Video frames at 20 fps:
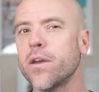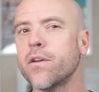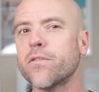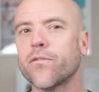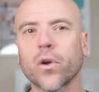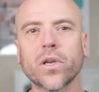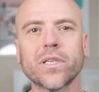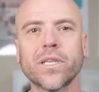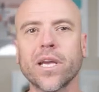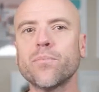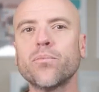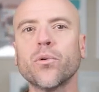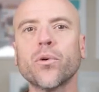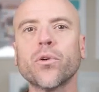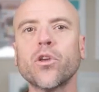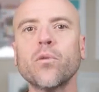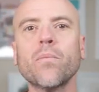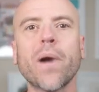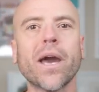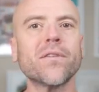For example,
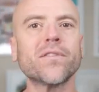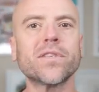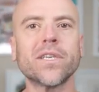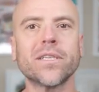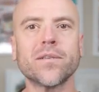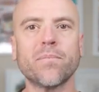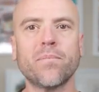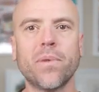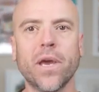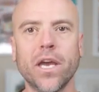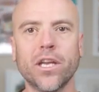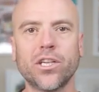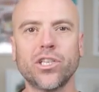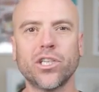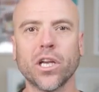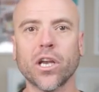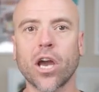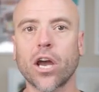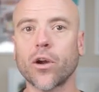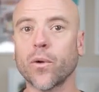you might have sent a pitch
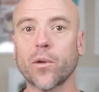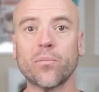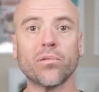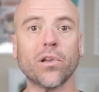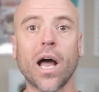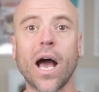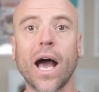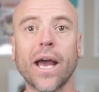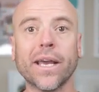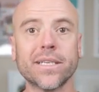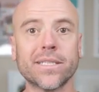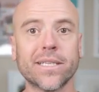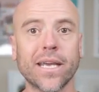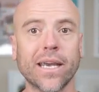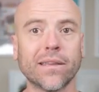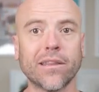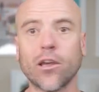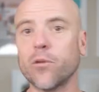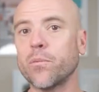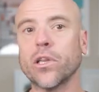and got a reply
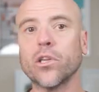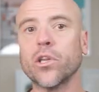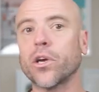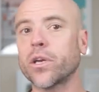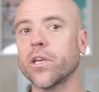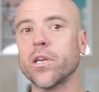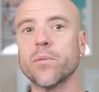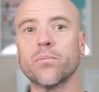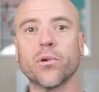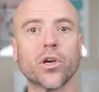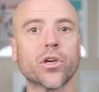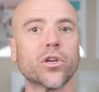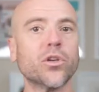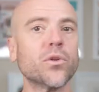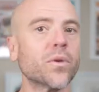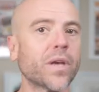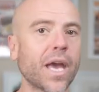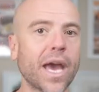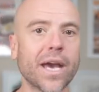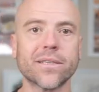saying they'll be looking to book
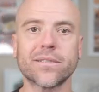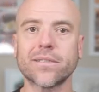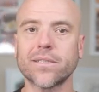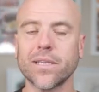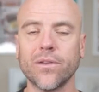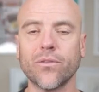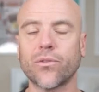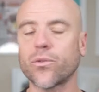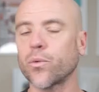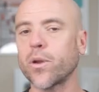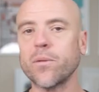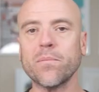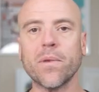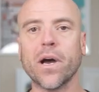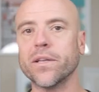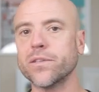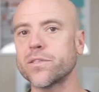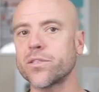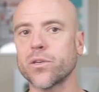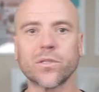new guests in 3
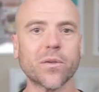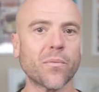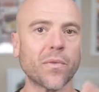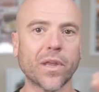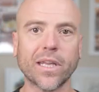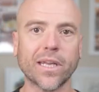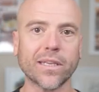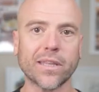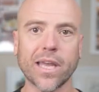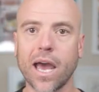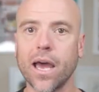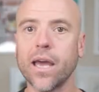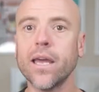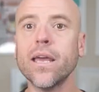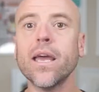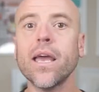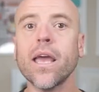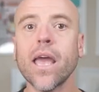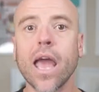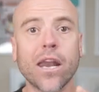months or something like that.
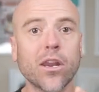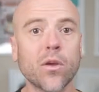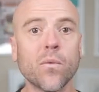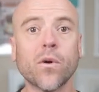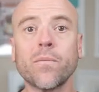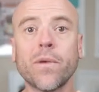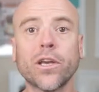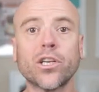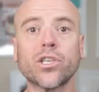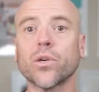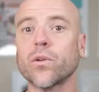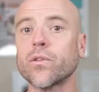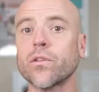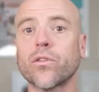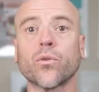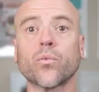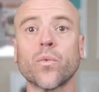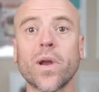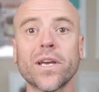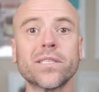And you wanna make sure that
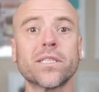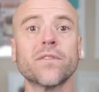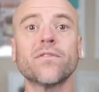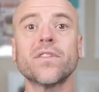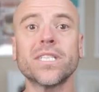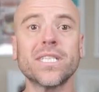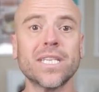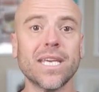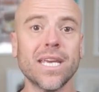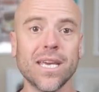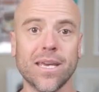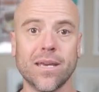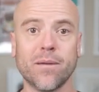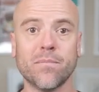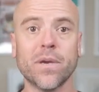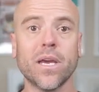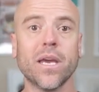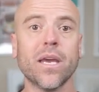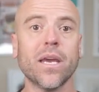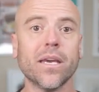the rest of the
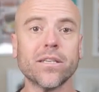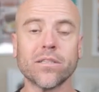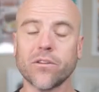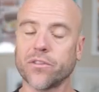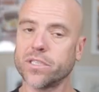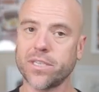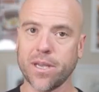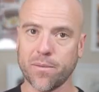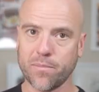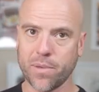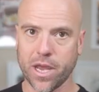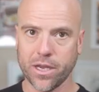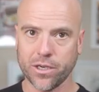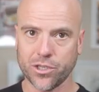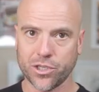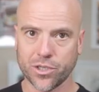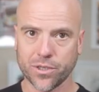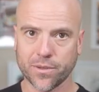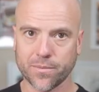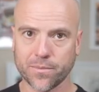team is on the same
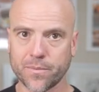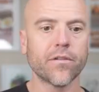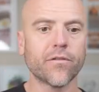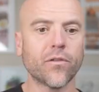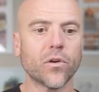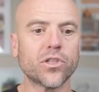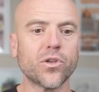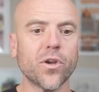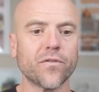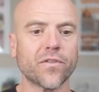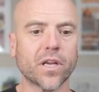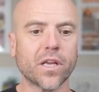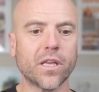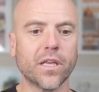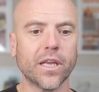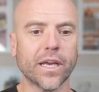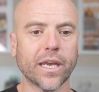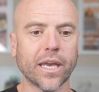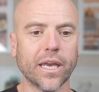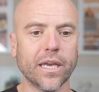page. First, you have to
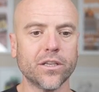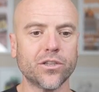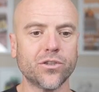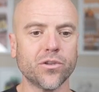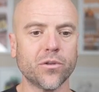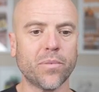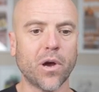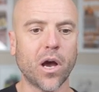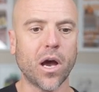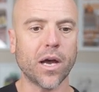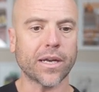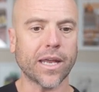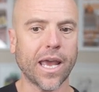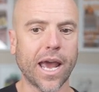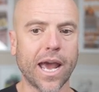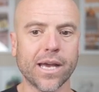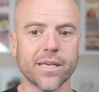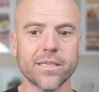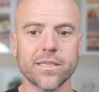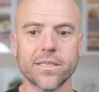click into the
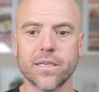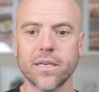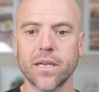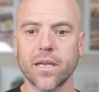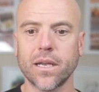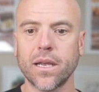podcast.